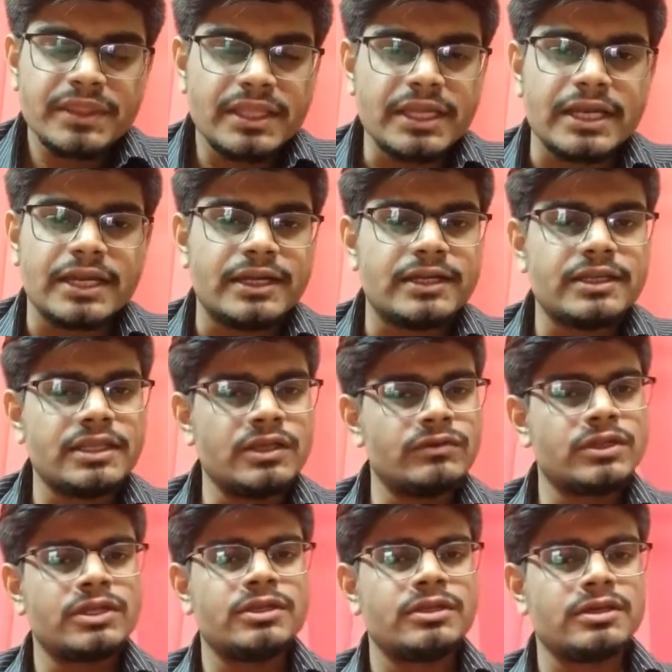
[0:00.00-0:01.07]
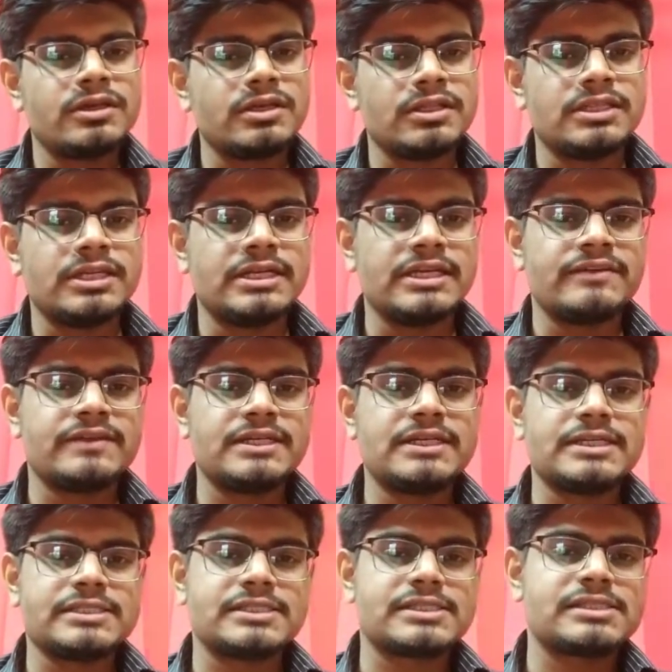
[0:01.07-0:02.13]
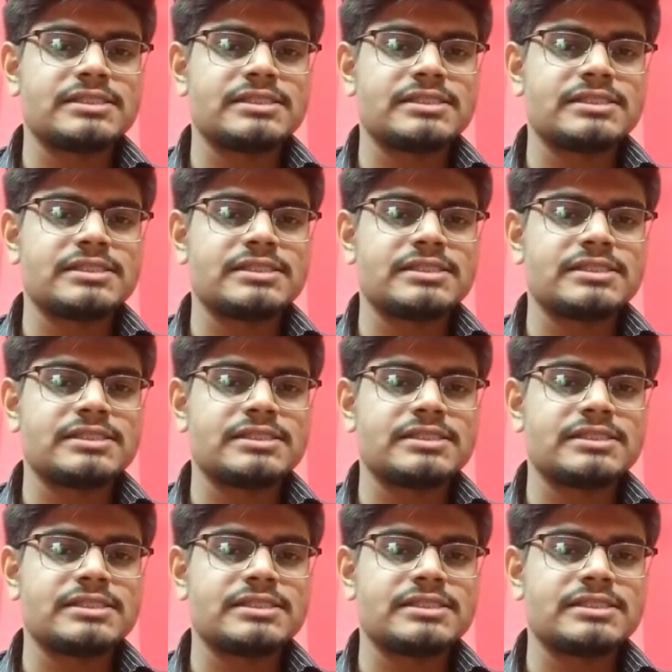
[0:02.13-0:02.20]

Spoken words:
And even the day 1 tests,